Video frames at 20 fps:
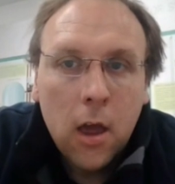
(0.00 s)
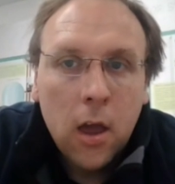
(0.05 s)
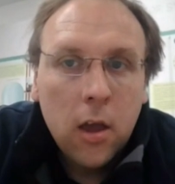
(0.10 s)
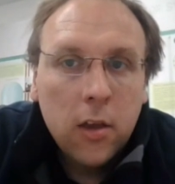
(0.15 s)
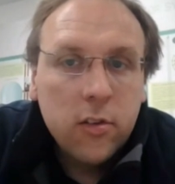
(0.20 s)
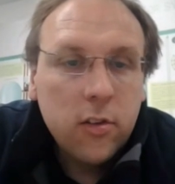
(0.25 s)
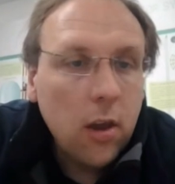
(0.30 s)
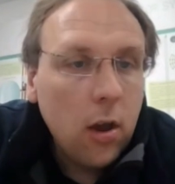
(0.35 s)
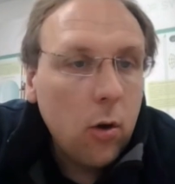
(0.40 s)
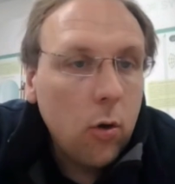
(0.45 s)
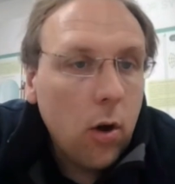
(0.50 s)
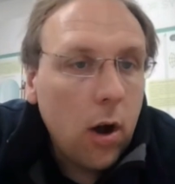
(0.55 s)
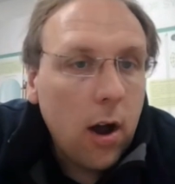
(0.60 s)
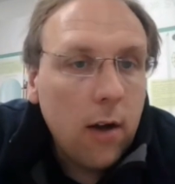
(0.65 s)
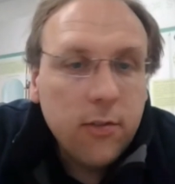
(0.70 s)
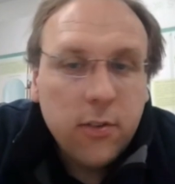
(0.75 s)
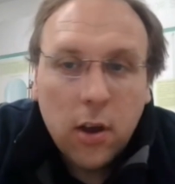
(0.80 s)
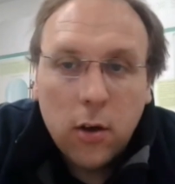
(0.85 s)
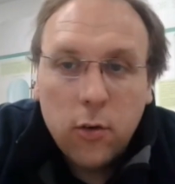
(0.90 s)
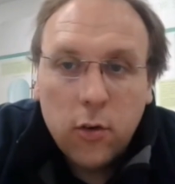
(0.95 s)
So
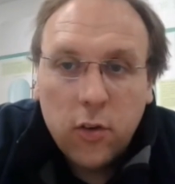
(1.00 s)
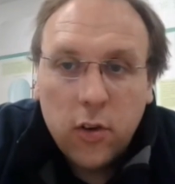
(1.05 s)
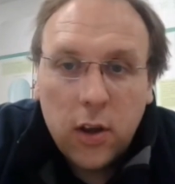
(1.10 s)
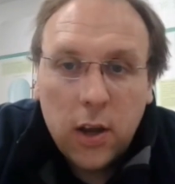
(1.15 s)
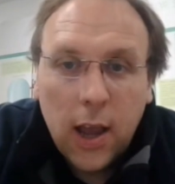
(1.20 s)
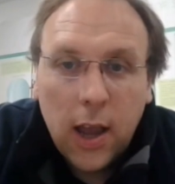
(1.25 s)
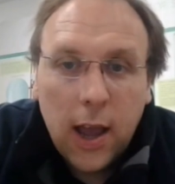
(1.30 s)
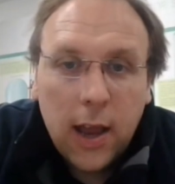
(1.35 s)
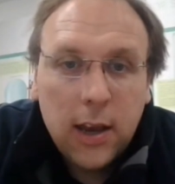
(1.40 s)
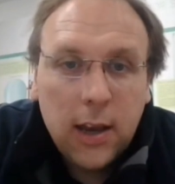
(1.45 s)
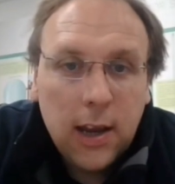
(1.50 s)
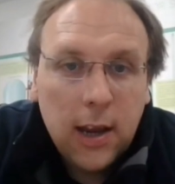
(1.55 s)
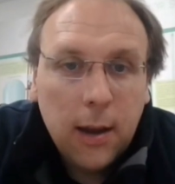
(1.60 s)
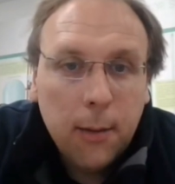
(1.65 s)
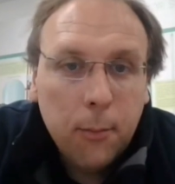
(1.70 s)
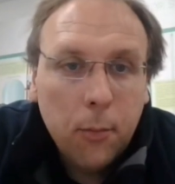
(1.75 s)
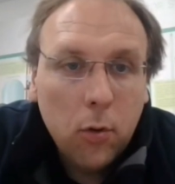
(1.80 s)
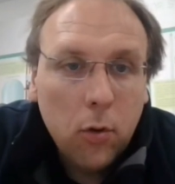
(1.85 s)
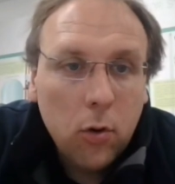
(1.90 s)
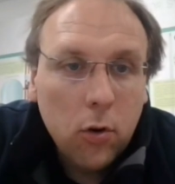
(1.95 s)
I don't see any
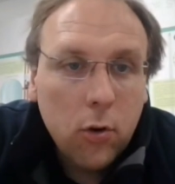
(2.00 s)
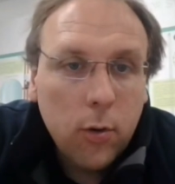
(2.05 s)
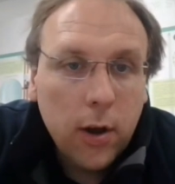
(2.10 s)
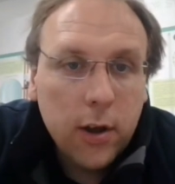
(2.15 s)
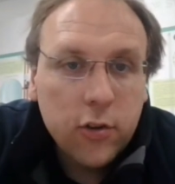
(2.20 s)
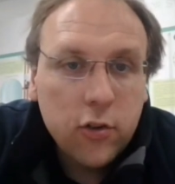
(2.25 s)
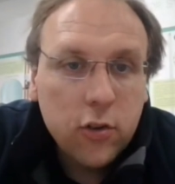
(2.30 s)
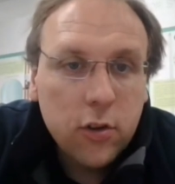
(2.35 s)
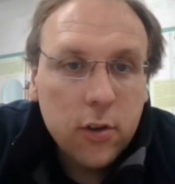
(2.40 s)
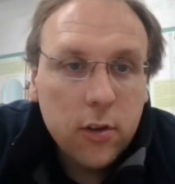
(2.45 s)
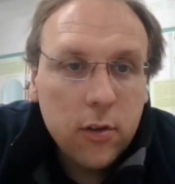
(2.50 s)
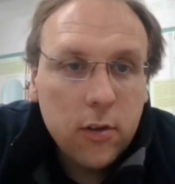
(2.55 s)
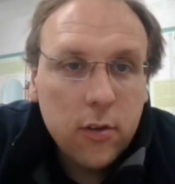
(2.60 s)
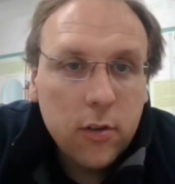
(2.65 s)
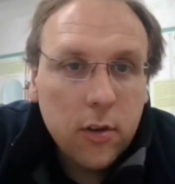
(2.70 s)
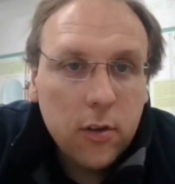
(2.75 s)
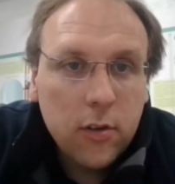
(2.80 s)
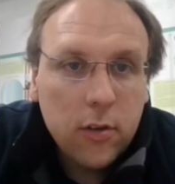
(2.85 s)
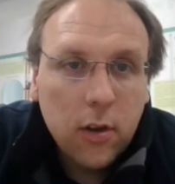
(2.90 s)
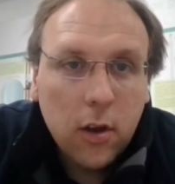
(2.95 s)
more
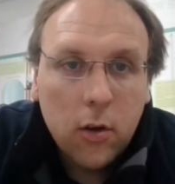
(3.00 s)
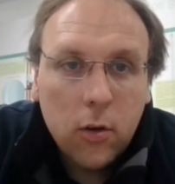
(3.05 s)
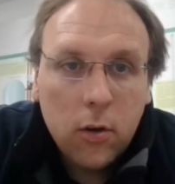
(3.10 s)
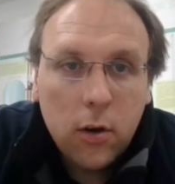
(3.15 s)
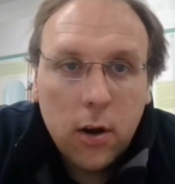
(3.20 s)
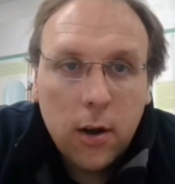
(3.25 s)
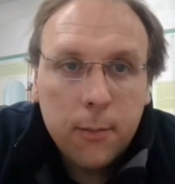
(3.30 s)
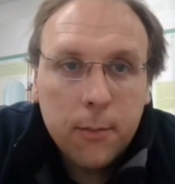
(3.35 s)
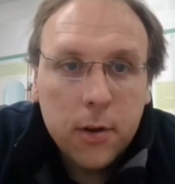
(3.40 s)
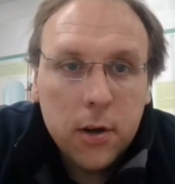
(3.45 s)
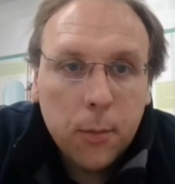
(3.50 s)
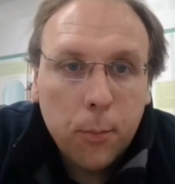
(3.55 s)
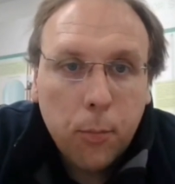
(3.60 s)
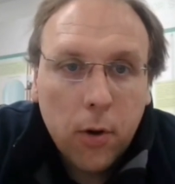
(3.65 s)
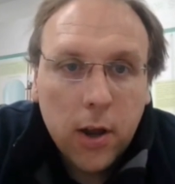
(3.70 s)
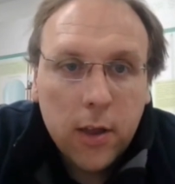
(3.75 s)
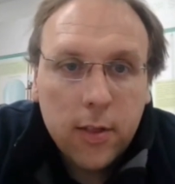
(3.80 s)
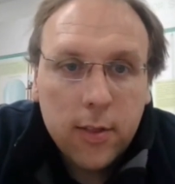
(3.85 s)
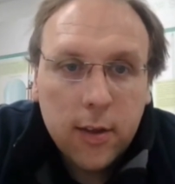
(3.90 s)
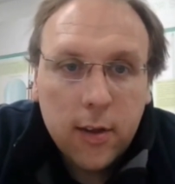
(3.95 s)
questions, so I'm going to
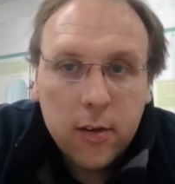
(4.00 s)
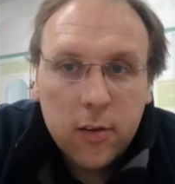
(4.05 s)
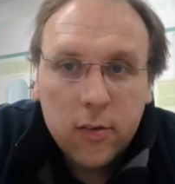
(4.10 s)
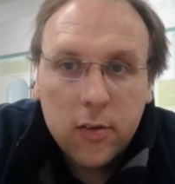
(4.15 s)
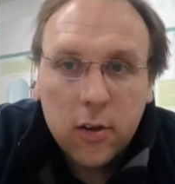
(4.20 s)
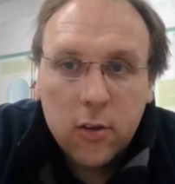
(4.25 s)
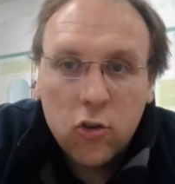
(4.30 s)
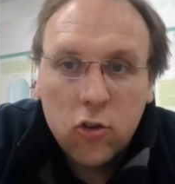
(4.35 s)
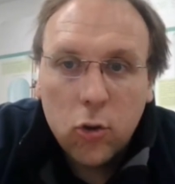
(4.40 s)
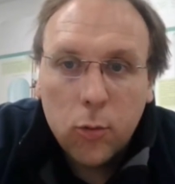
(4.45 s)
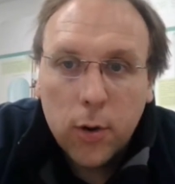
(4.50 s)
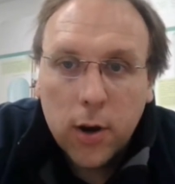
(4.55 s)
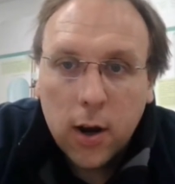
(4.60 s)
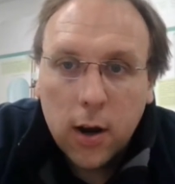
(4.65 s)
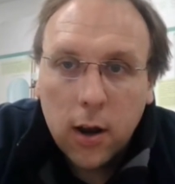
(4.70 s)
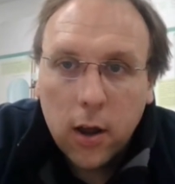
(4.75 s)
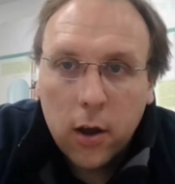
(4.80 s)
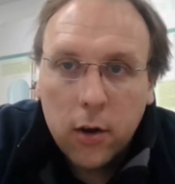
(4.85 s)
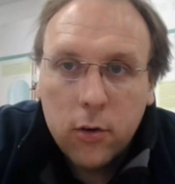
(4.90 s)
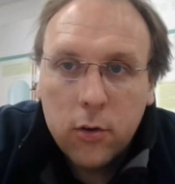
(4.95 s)
bring this to a
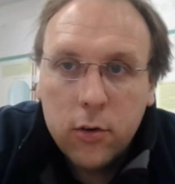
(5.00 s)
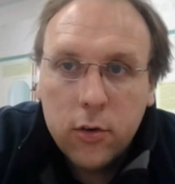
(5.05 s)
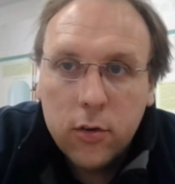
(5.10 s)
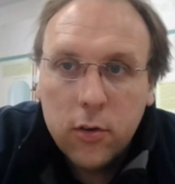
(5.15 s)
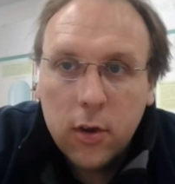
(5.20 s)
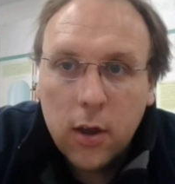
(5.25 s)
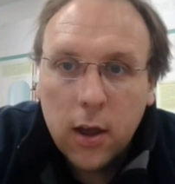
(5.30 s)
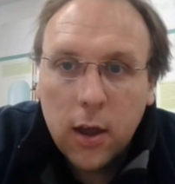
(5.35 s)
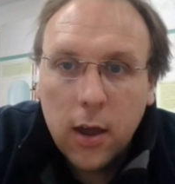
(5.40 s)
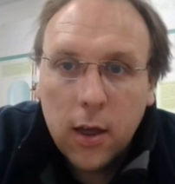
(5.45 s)
close.